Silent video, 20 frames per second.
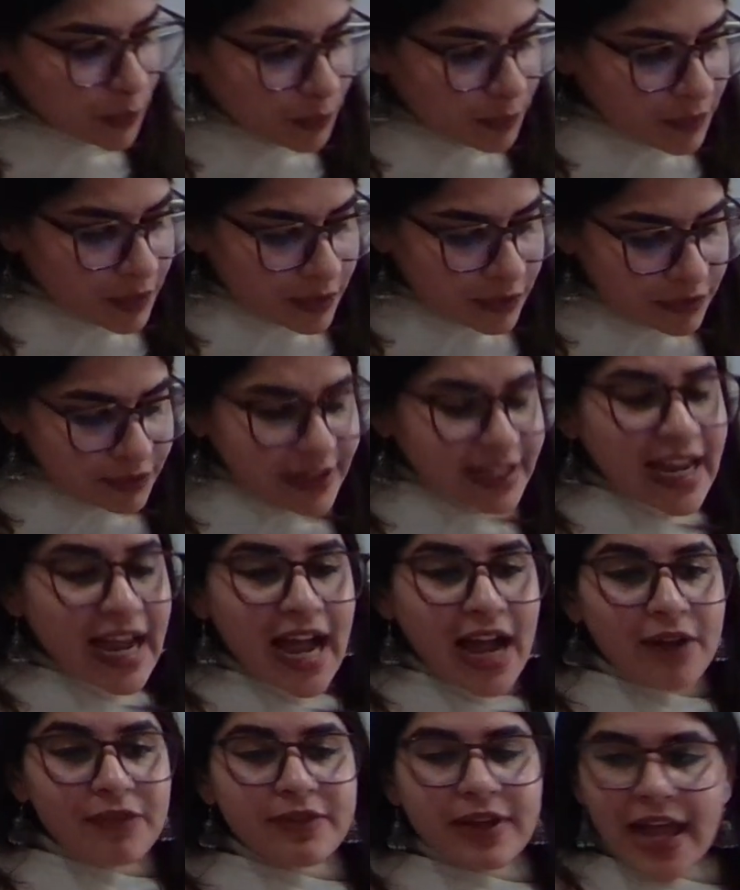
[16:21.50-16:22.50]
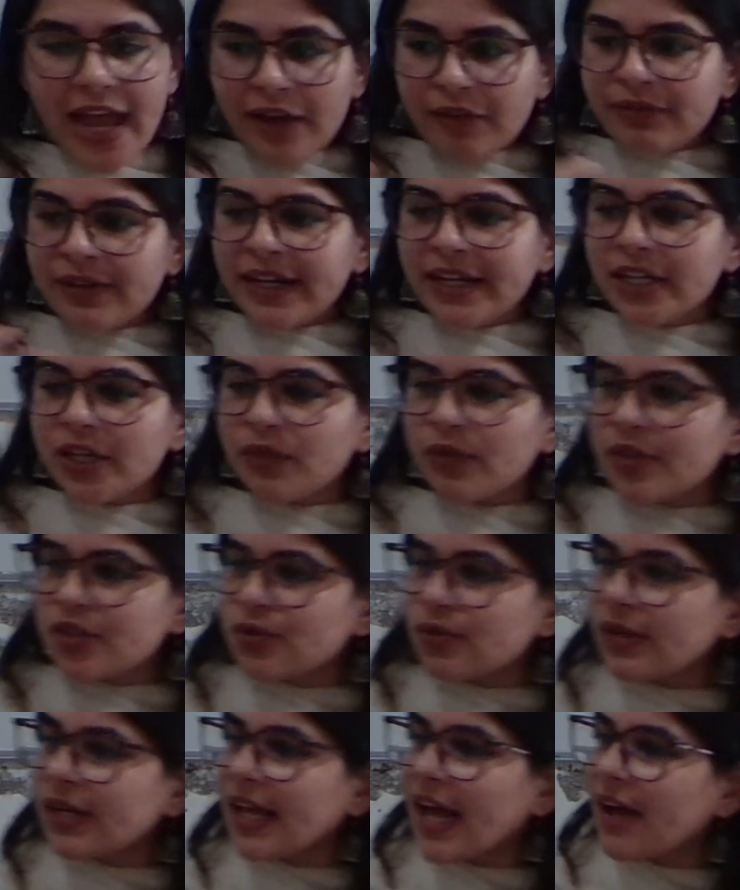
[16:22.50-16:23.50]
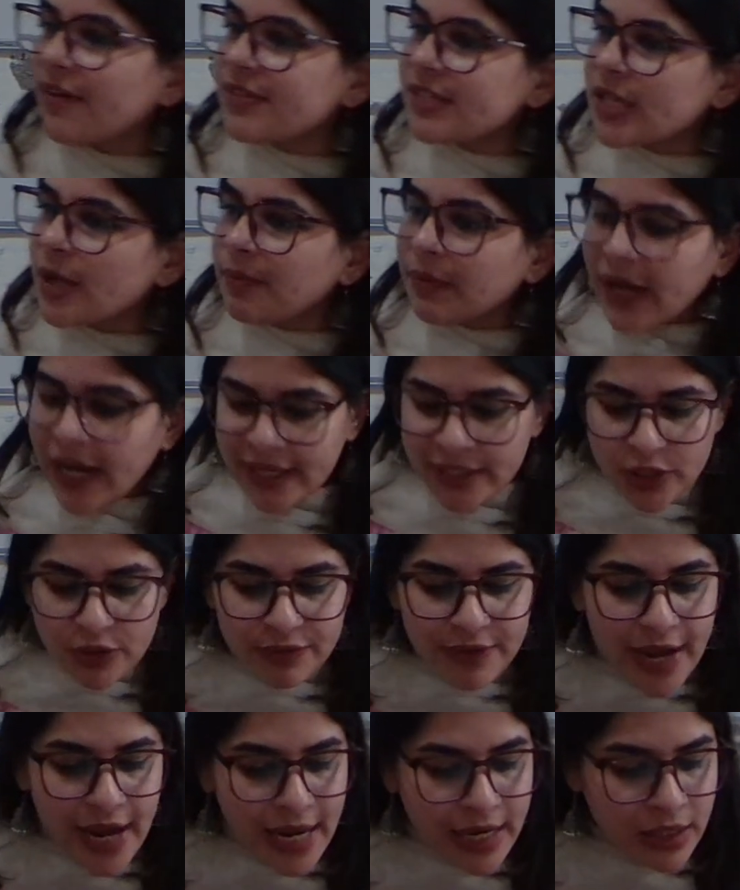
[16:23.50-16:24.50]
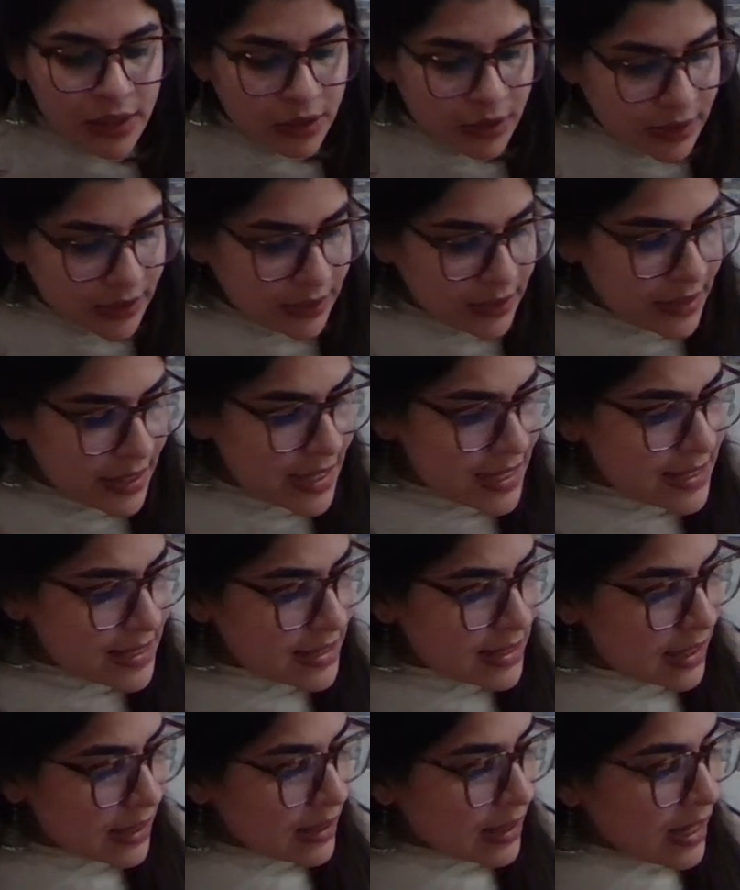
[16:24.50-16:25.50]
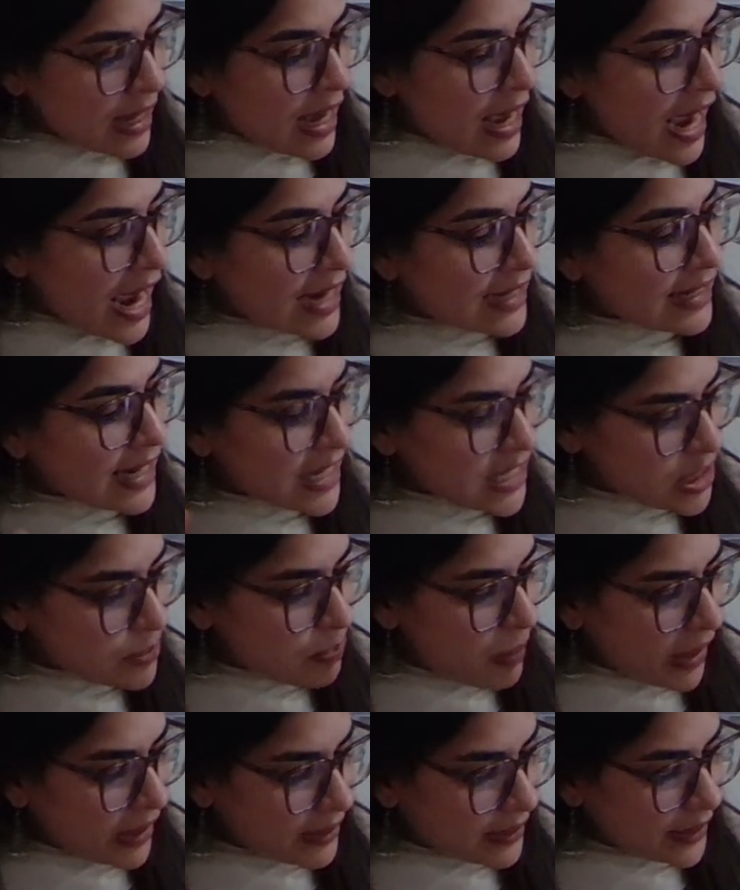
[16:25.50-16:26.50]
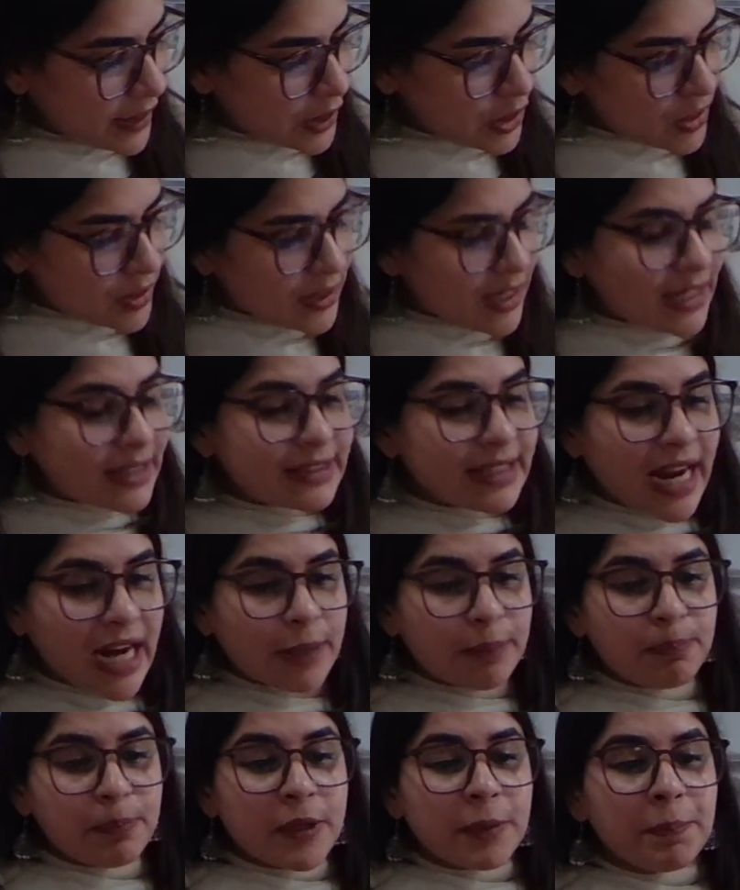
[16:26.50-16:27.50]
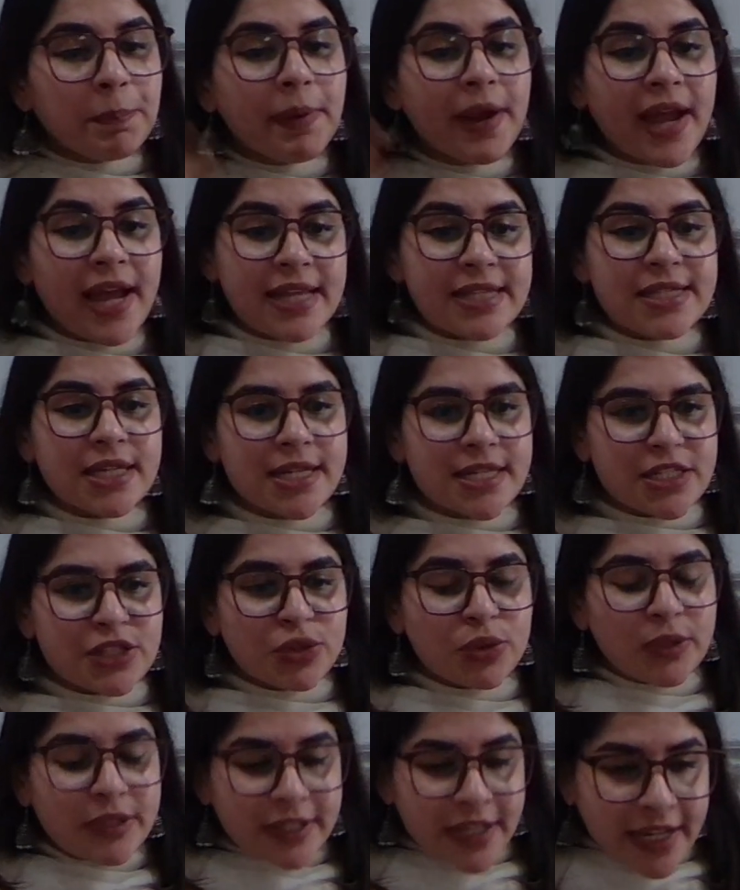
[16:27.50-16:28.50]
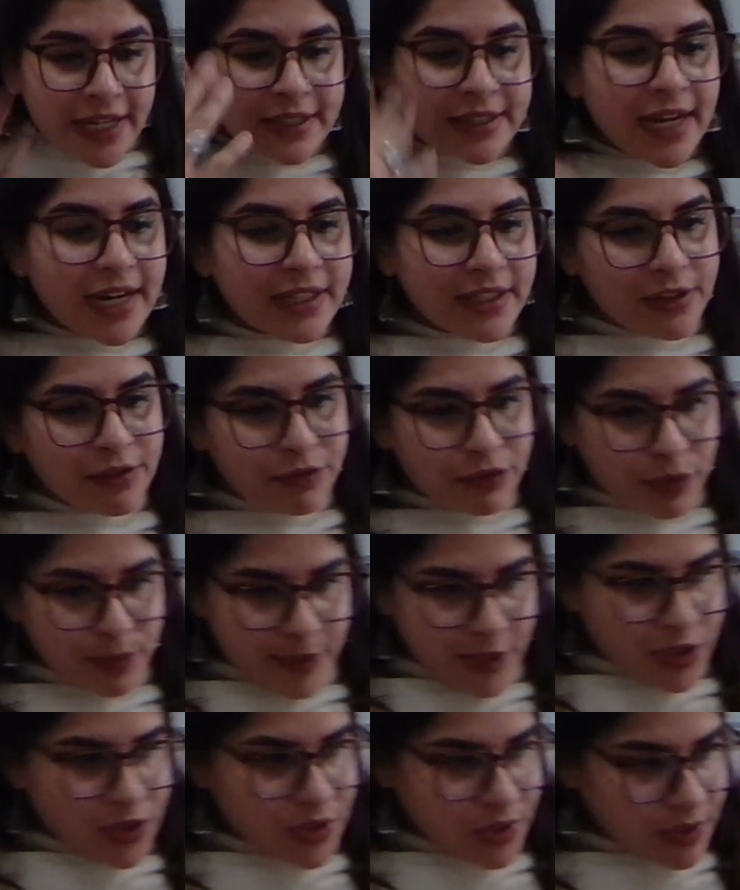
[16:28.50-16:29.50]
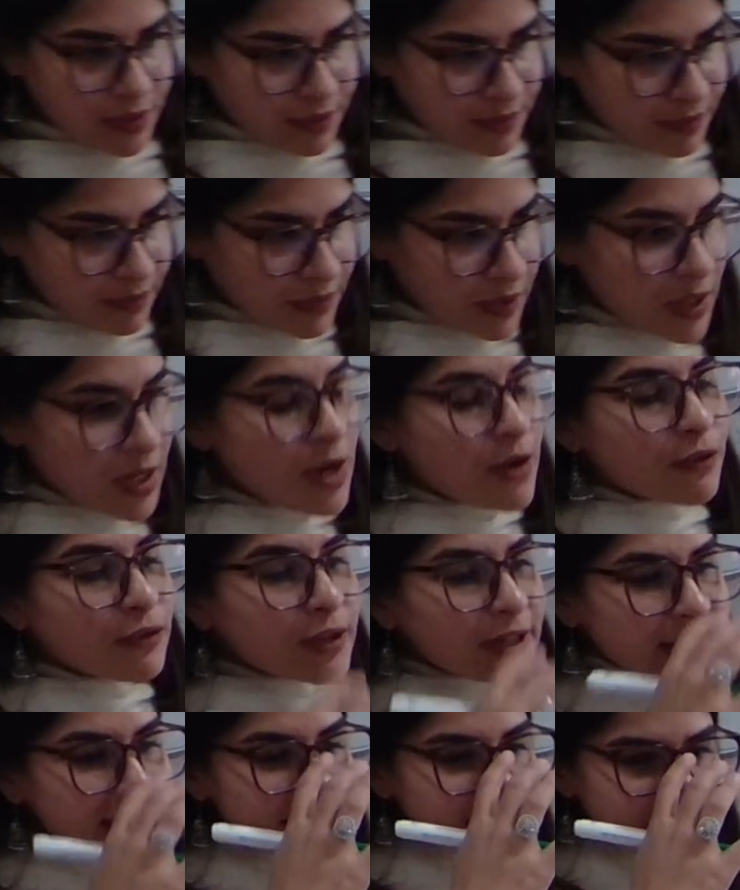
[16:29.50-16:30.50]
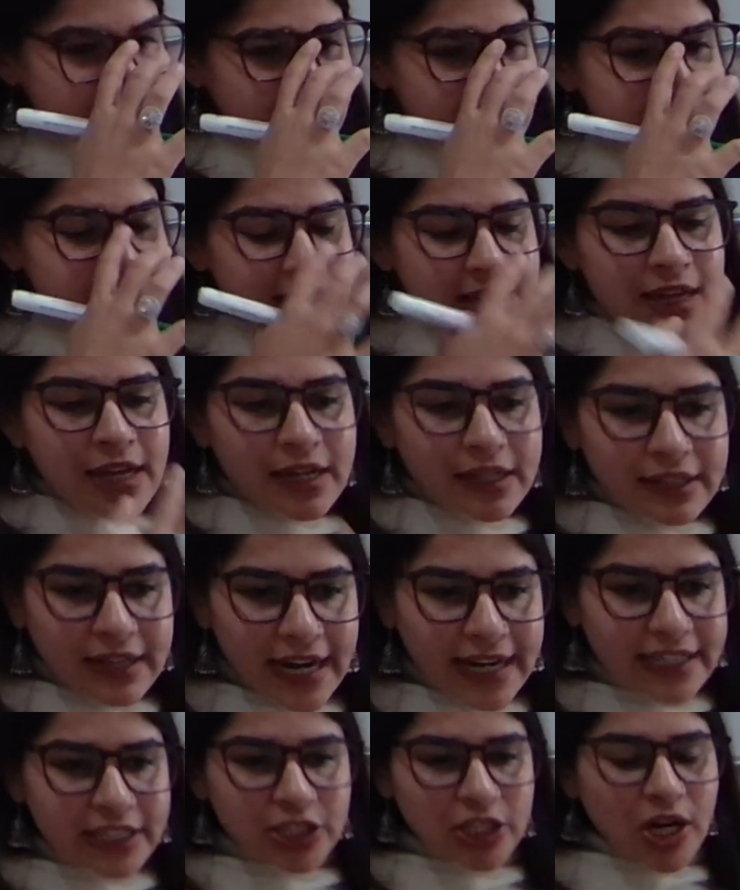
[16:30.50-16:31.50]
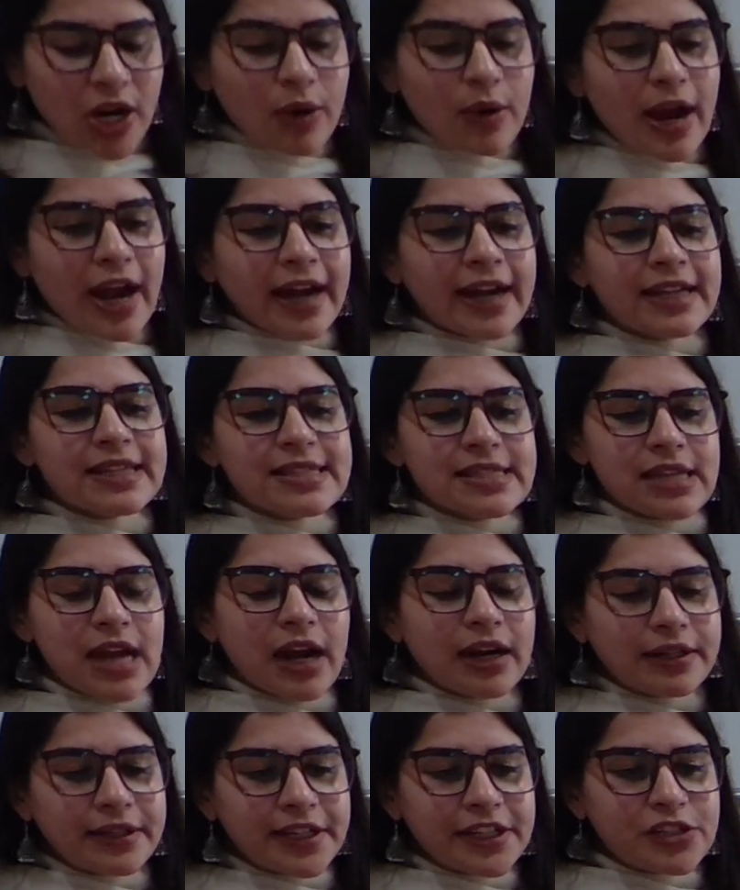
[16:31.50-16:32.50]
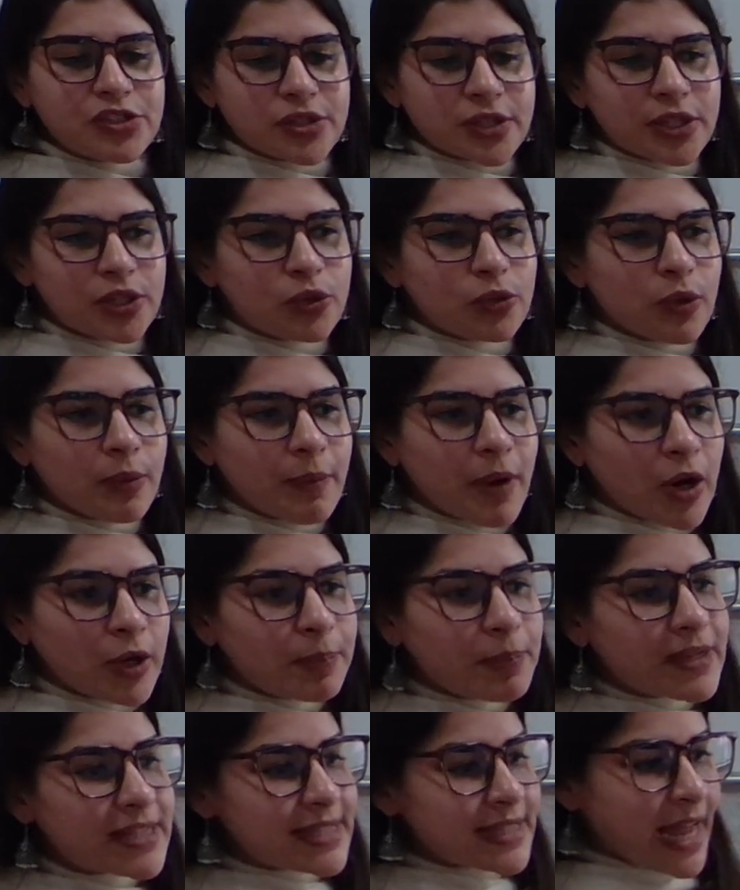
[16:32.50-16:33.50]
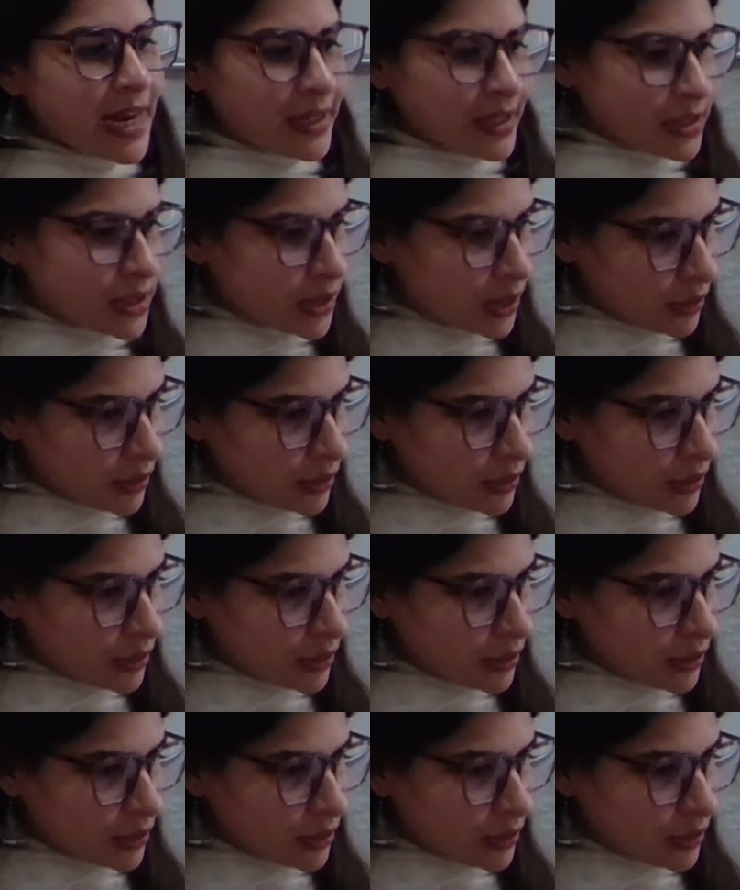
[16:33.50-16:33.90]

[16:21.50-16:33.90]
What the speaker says: we have, every individual have some kind of alertness and expectation, and that prepares us to take that information. For instance, right now I start teaching you about personality,